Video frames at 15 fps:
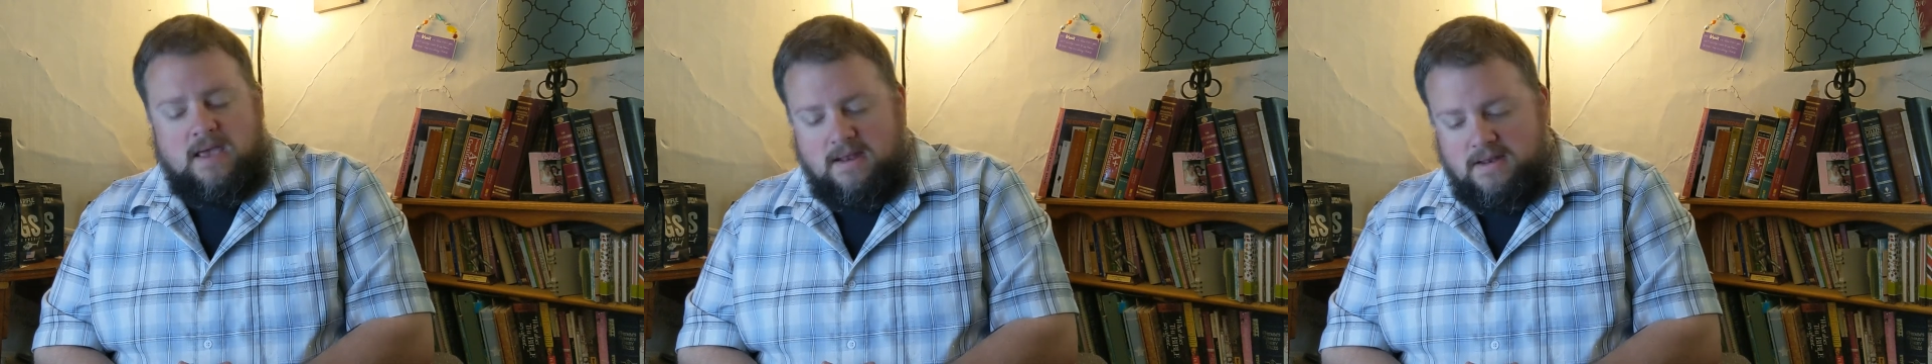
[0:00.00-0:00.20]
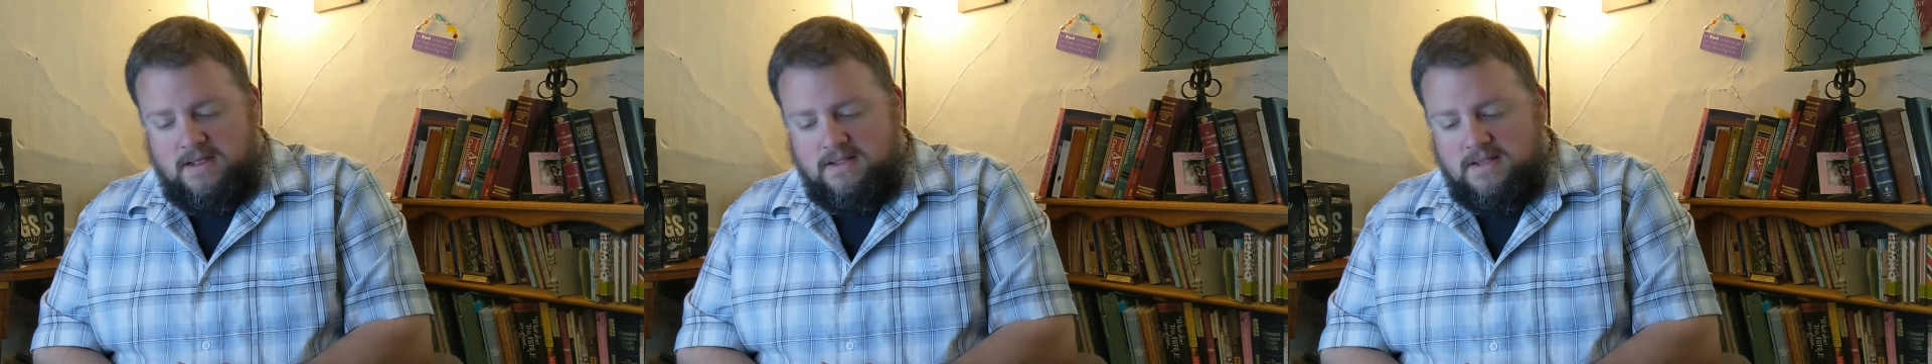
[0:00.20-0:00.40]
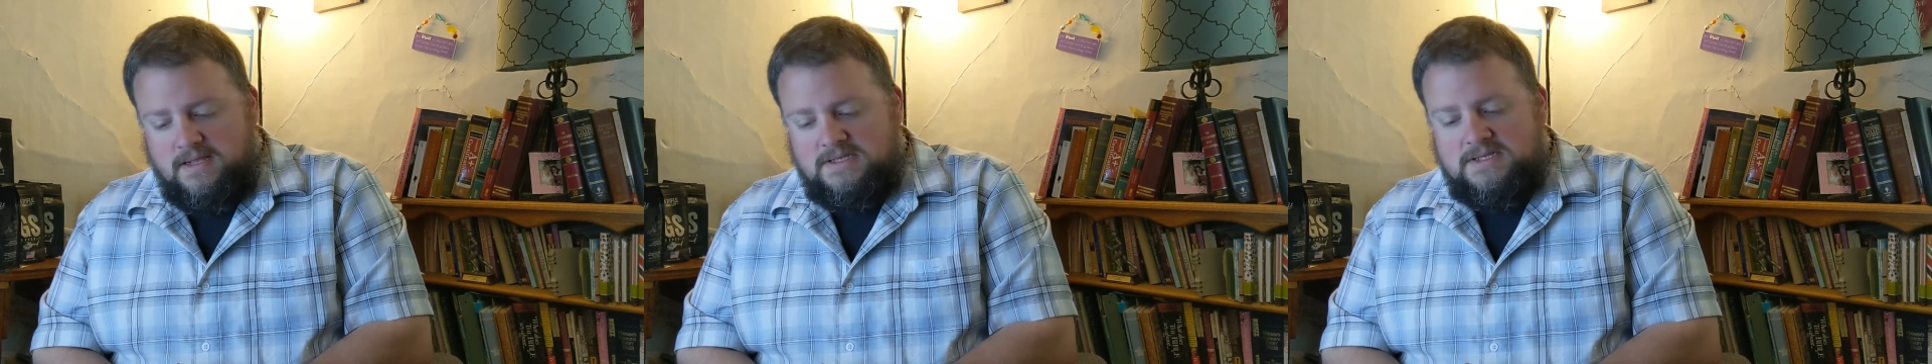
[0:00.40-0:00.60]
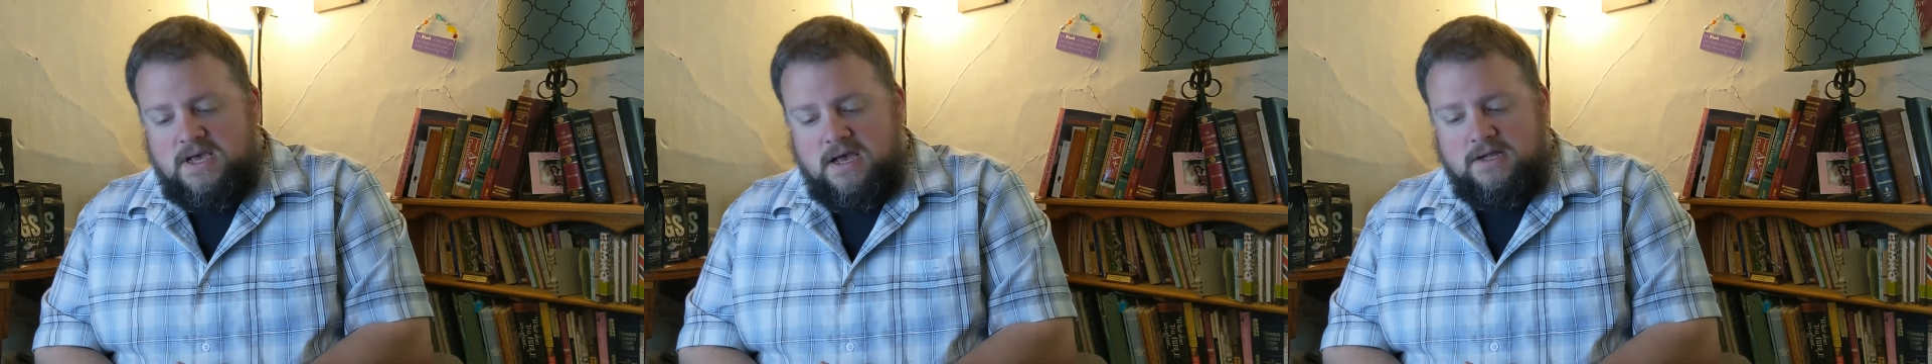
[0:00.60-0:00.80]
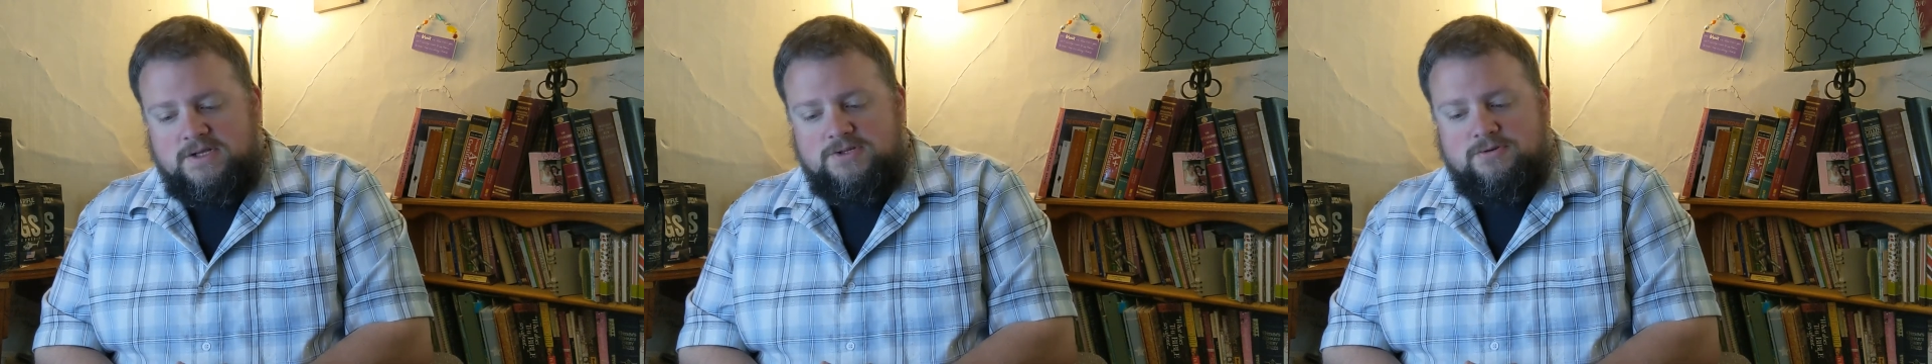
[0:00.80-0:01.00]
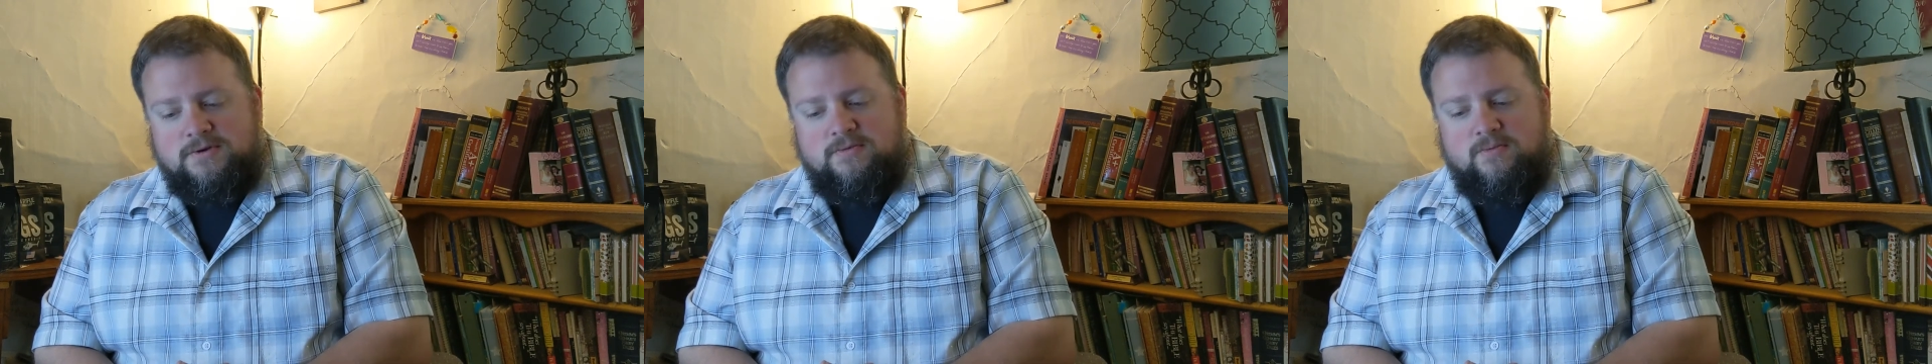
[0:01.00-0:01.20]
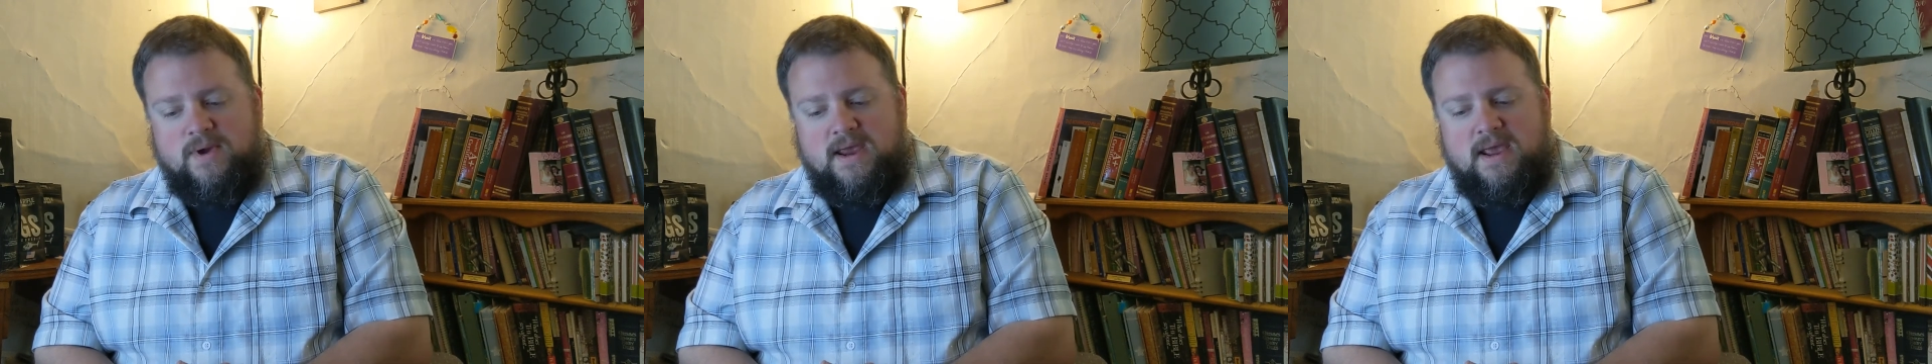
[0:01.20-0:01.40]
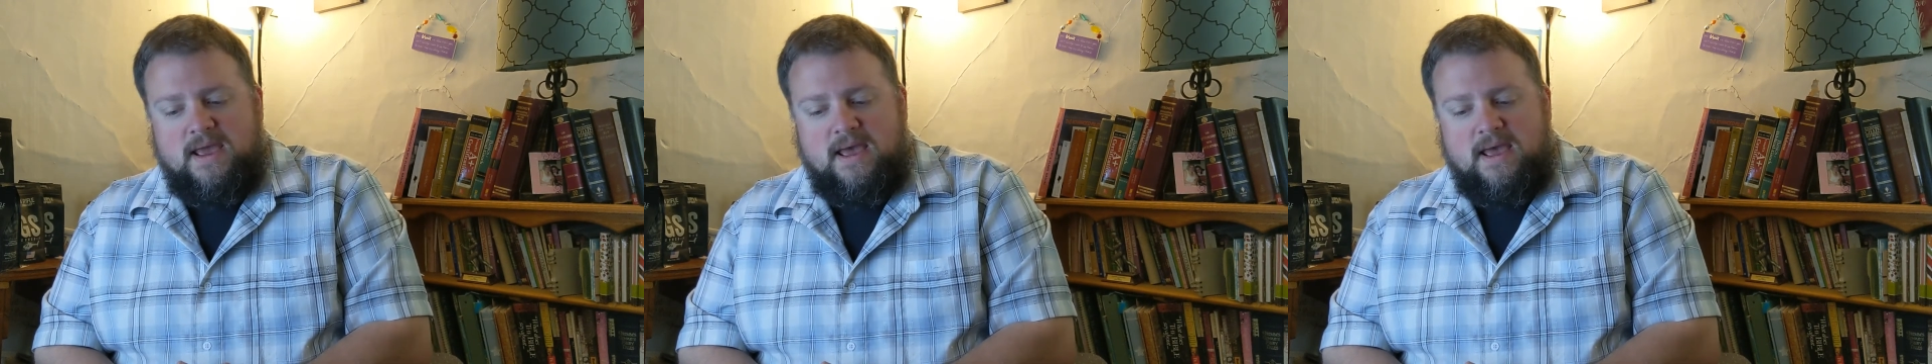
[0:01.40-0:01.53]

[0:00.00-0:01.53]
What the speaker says: And in this country, we